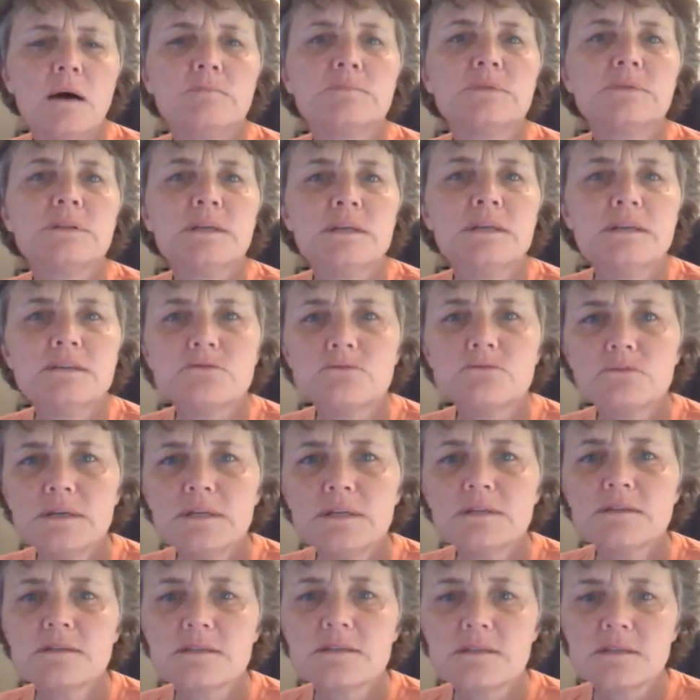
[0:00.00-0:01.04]
Please
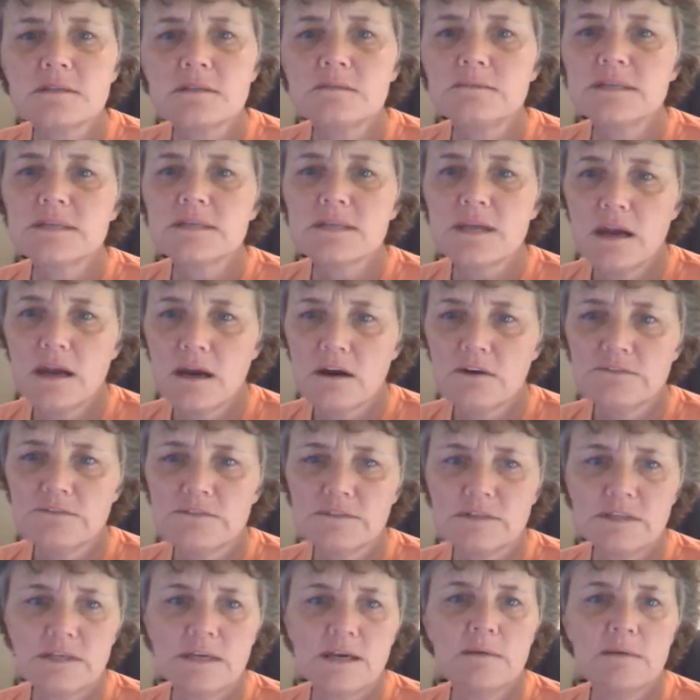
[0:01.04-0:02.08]
read the syllabus
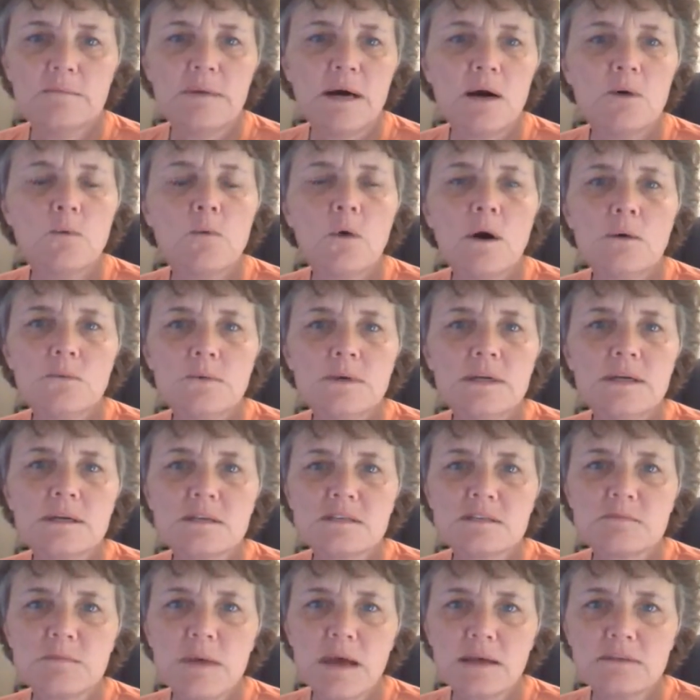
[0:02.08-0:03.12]
carefully about what we
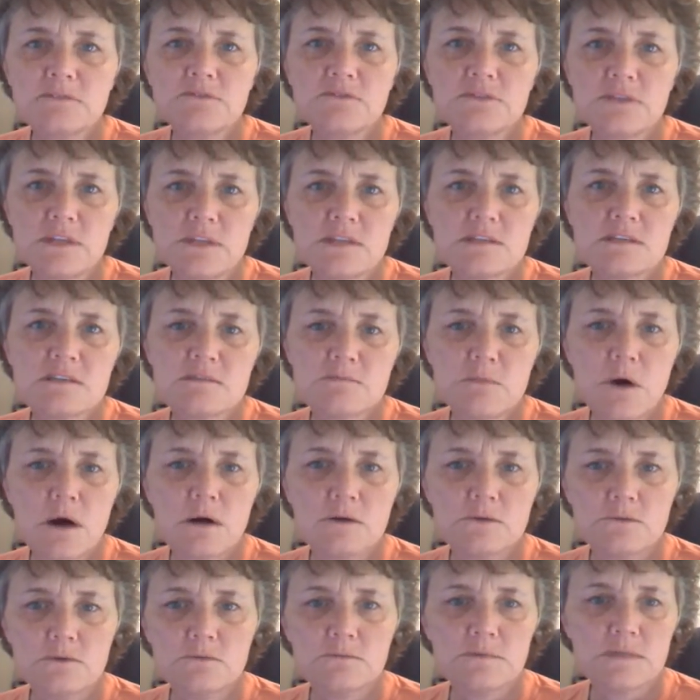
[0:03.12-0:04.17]
expect for these small
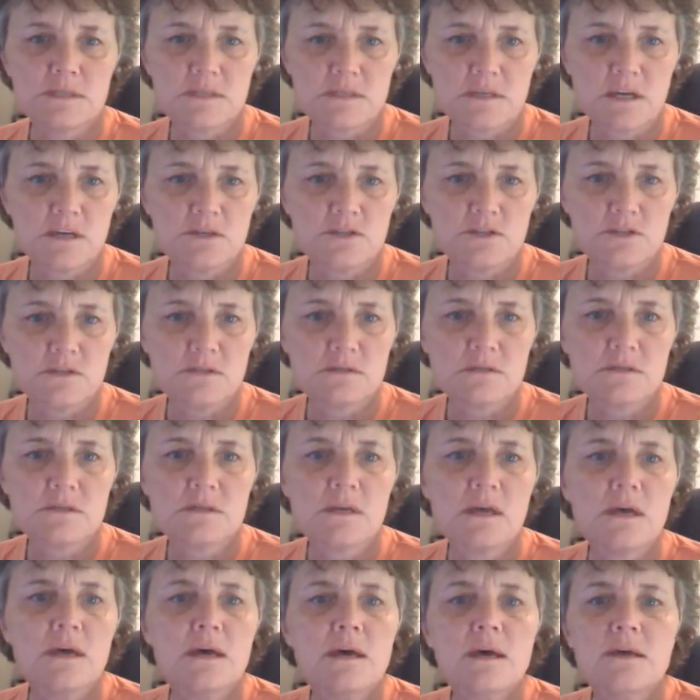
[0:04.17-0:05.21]
group discussions.
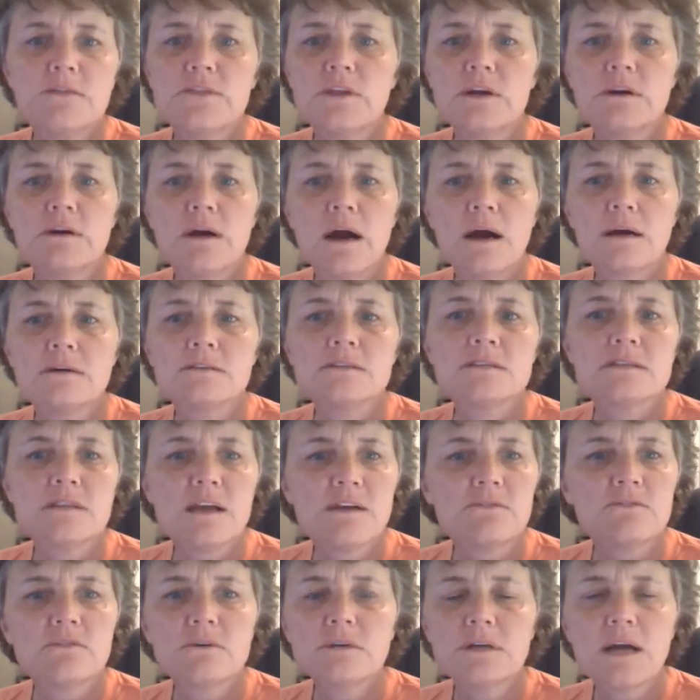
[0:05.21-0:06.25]
There are
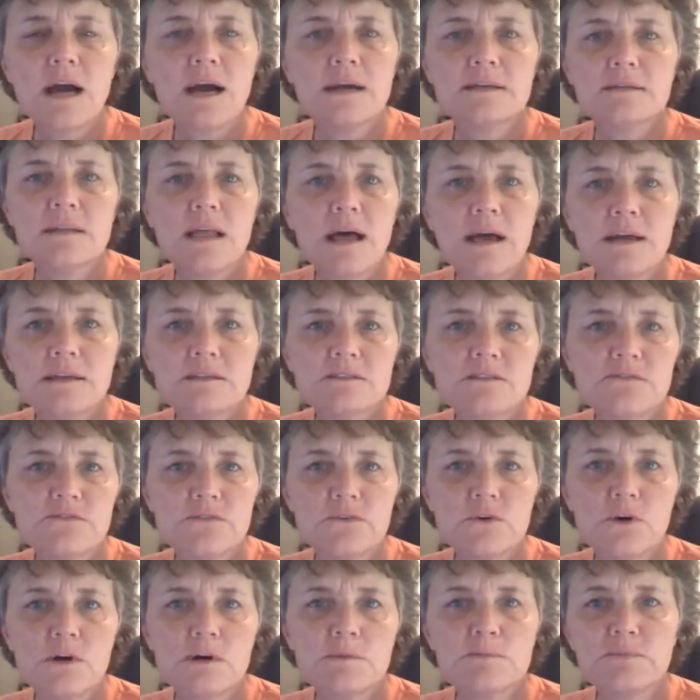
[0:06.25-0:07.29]
several guidelines
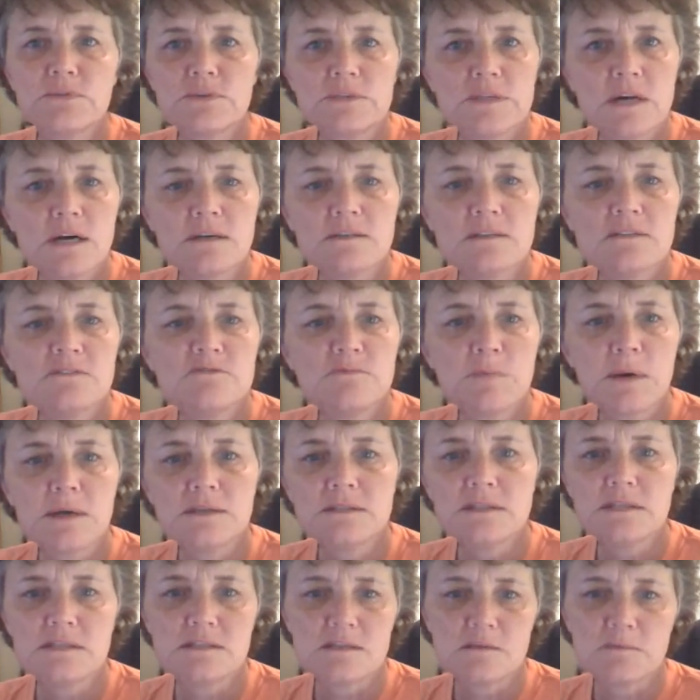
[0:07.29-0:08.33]
for productive
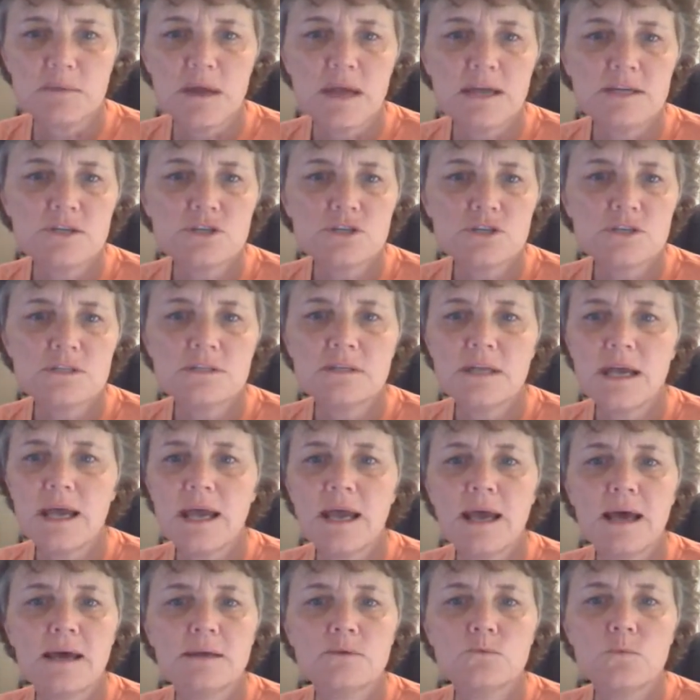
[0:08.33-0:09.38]
participation
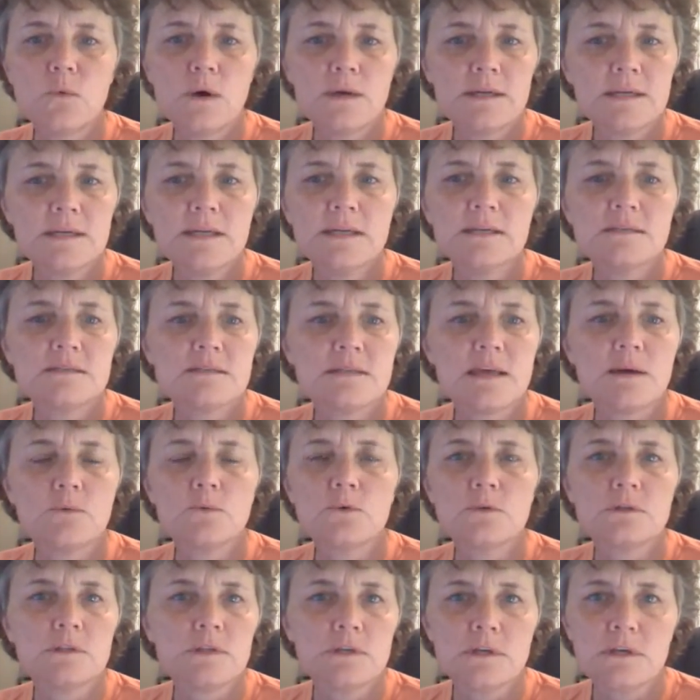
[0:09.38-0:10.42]
and what it is that
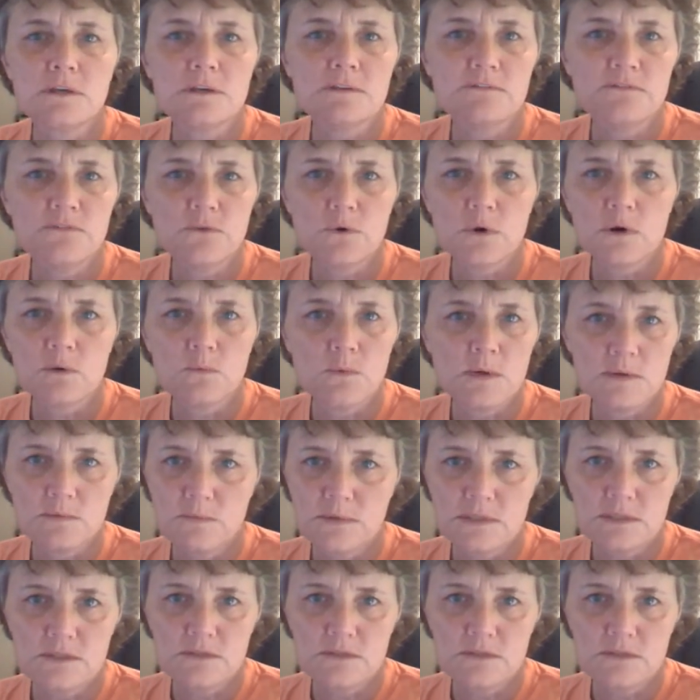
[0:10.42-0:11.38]
we're looking for when we